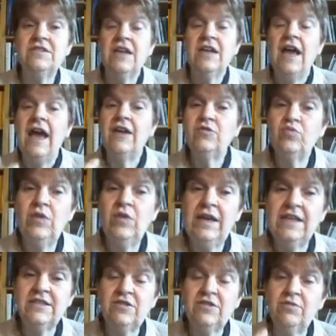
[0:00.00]
as well as
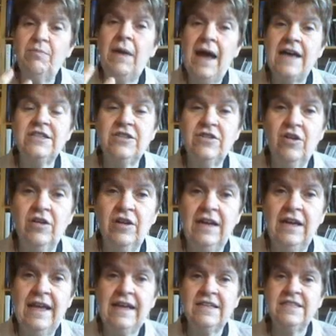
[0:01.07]
to passing on a
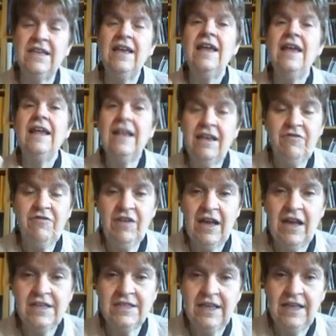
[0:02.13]
legacy, giving us
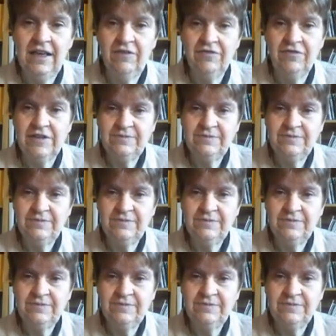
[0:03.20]
a gift.